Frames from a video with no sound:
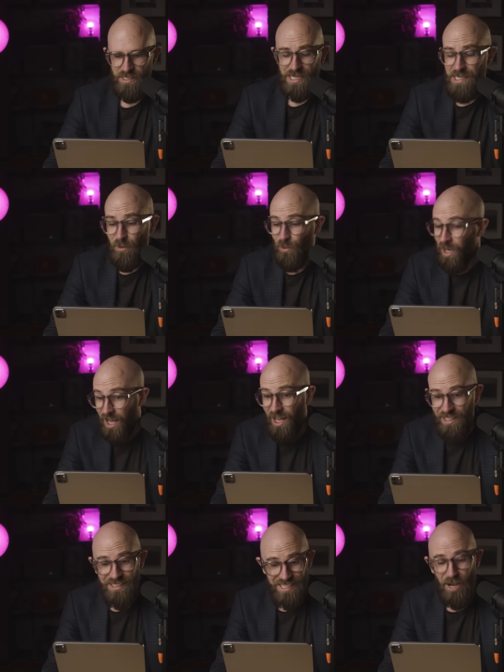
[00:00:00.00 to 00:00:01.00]
Does it
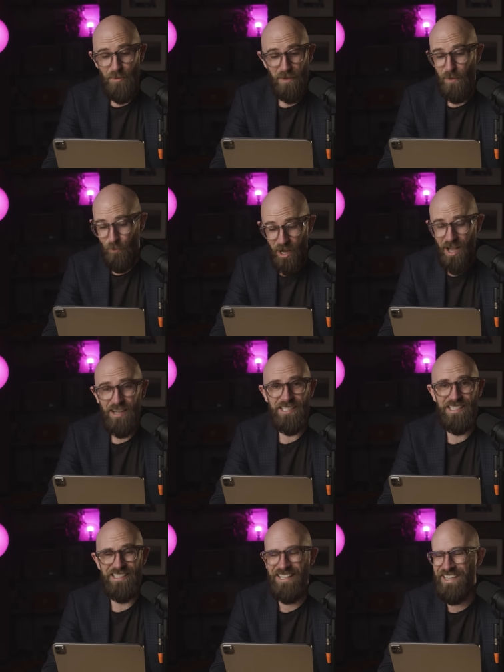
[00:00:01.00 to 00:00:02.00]
work? Tell me if it
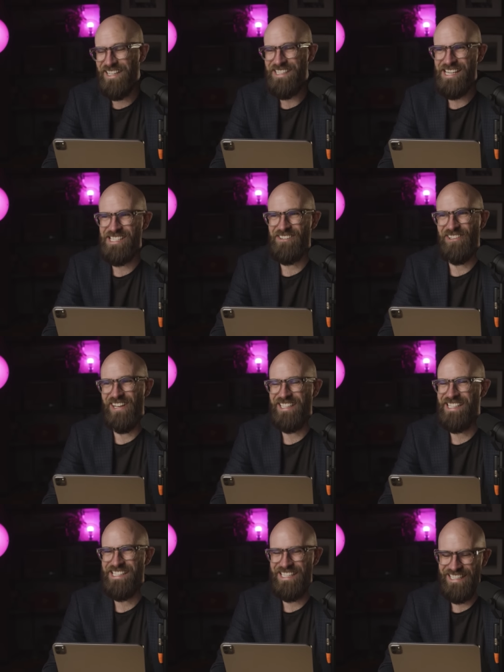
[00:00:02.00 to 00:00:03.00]
works! It doesn't work,
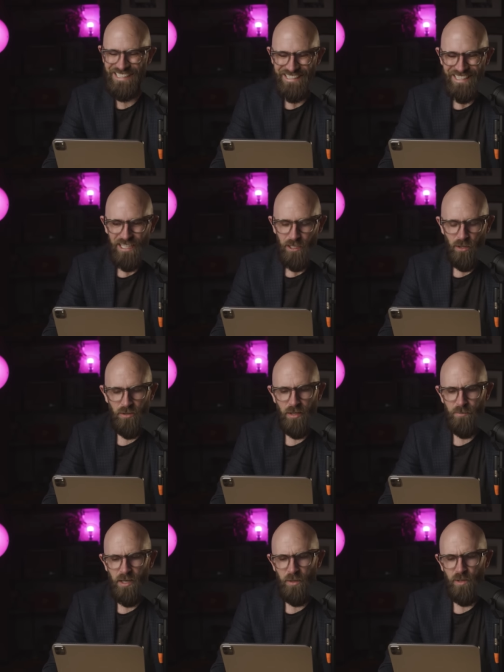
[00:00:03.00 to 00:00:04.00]
does it? Although it
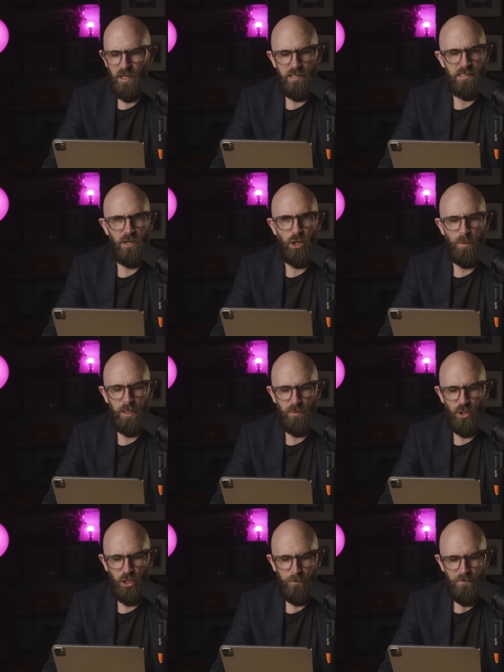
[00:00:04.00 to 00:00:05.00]
might work, it's a comic
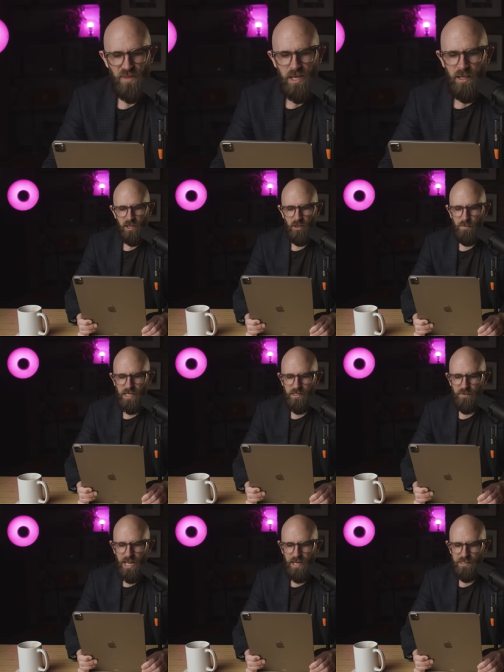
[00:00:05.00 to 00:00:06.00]
book. Going back to
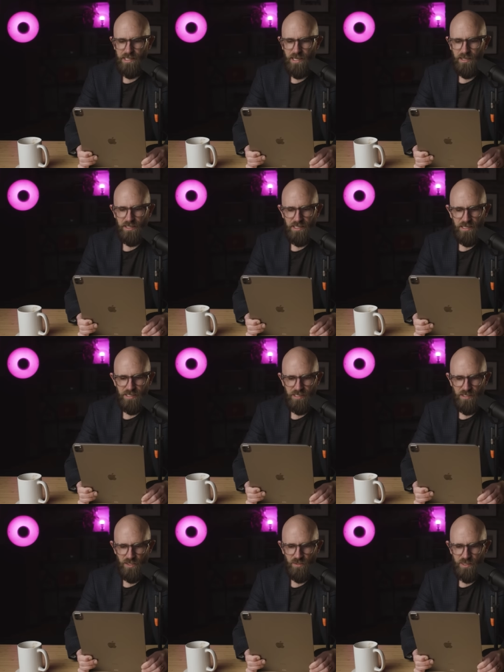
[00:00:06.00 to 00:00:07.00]
reality, in
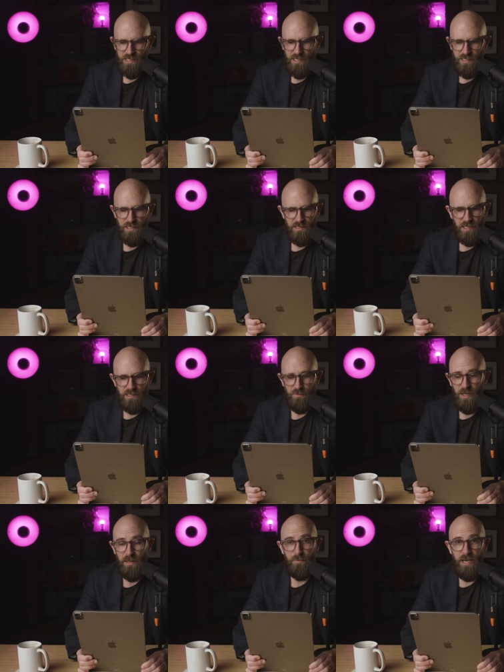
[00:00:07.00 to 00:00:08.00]
1982, a study conducted
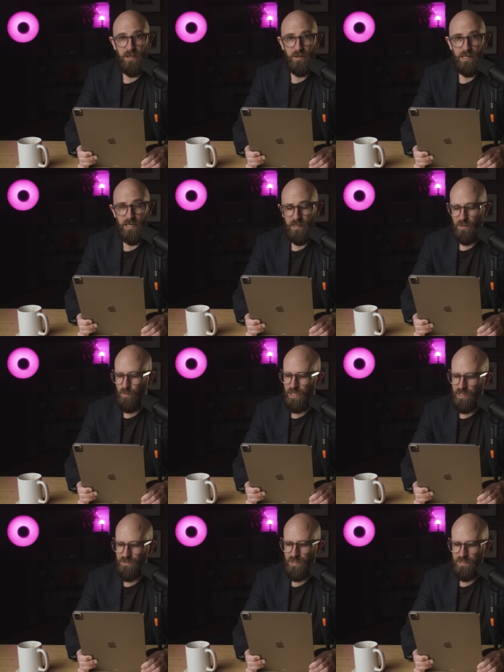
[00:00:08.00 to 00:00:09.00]
by the Mayo Clinic on
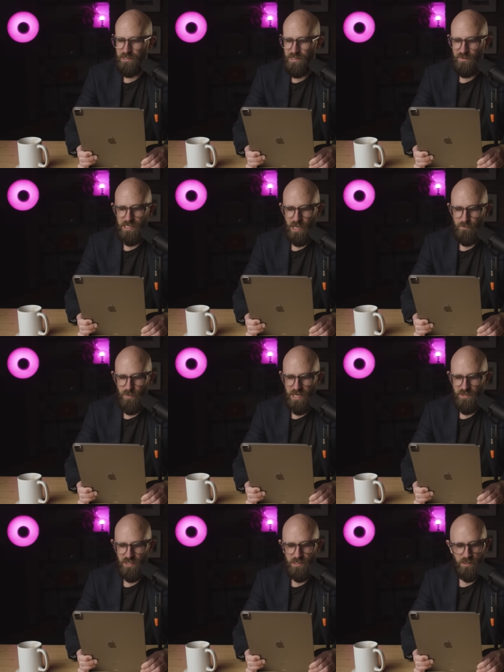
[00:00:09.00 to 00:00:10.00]
178
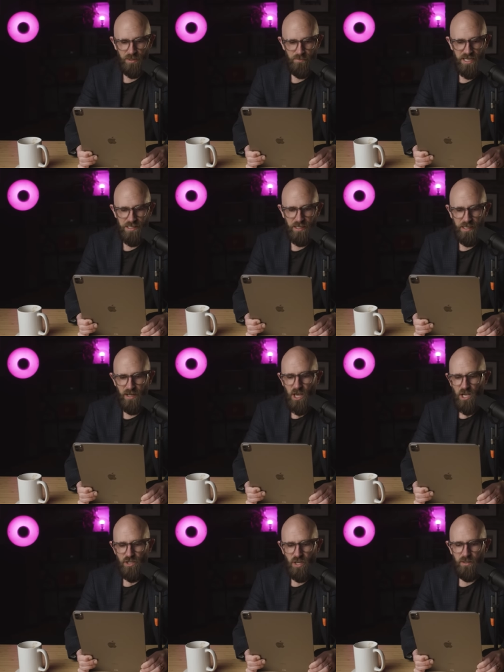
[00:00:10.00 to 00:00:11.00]
patients on amygdalin
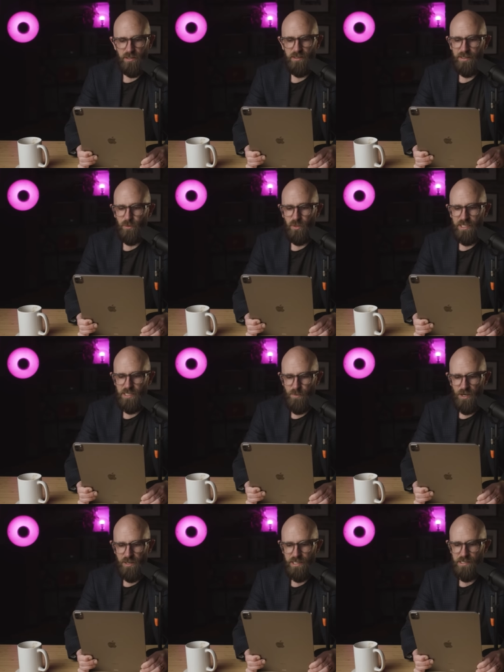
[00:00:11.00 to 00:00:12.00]
showed that they all
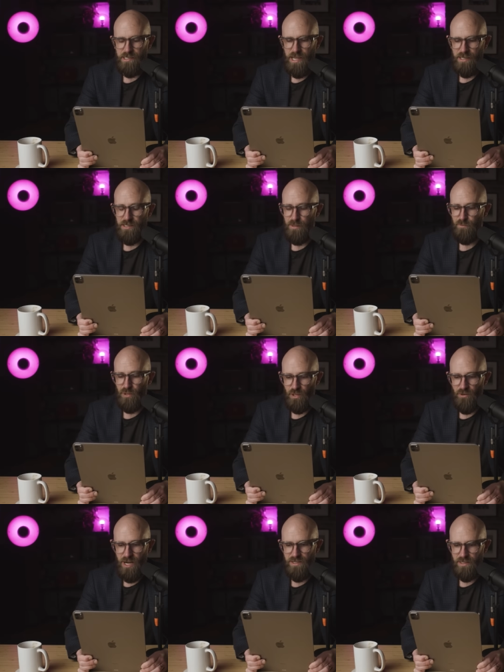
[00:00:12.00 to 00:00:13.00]
experienced cancer
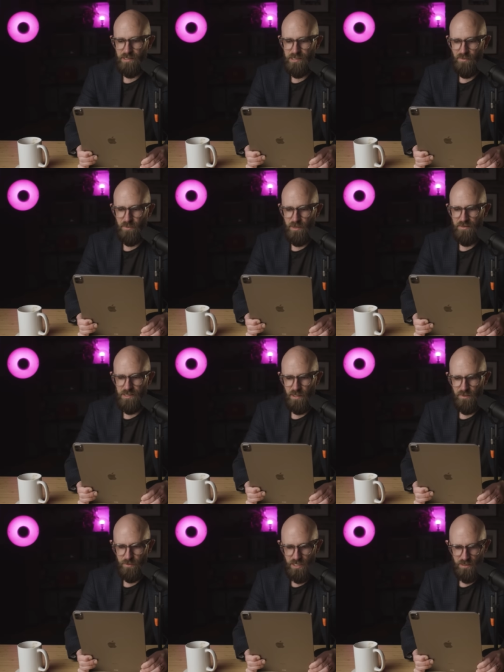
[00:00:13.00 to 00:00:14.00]
progression 7 months
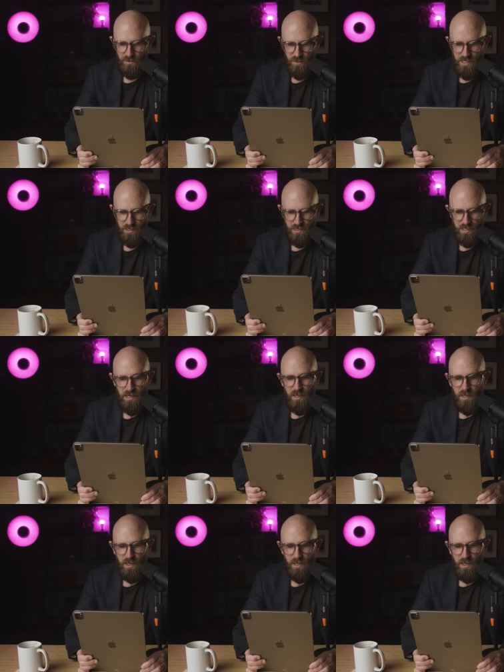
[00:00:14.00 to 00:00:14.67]
after being treated.